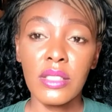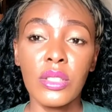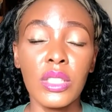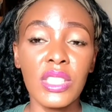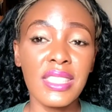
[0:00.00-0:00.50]

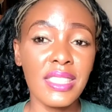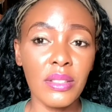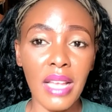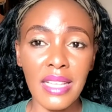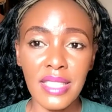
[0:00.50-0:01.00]
So you just need
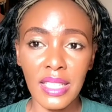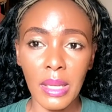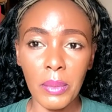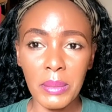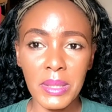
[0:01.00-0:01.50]
to go and check
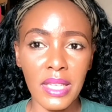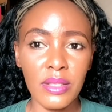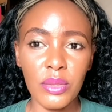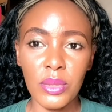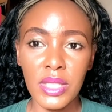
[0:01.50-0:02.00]
their
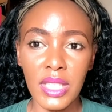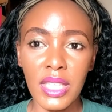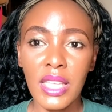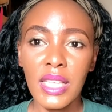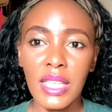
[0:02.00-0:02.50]
website to
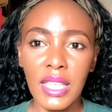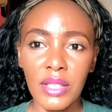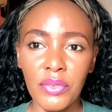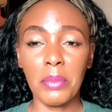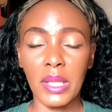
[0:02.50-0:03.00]
see
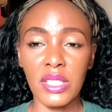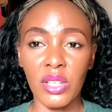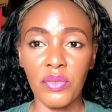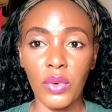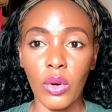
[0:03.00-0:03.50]
if
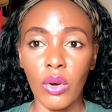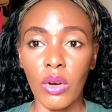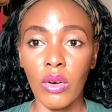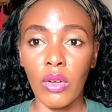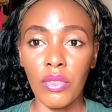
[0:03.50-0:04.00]
application
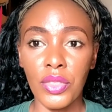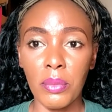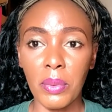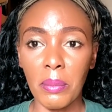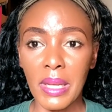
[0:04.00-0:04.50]
for
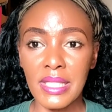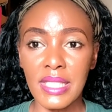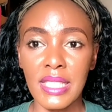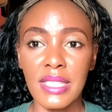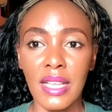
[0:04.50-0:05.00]
the
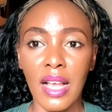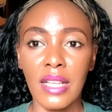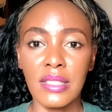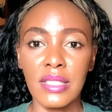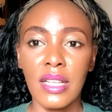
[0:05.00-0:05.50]
pre-masters
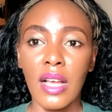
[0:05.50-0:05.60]
has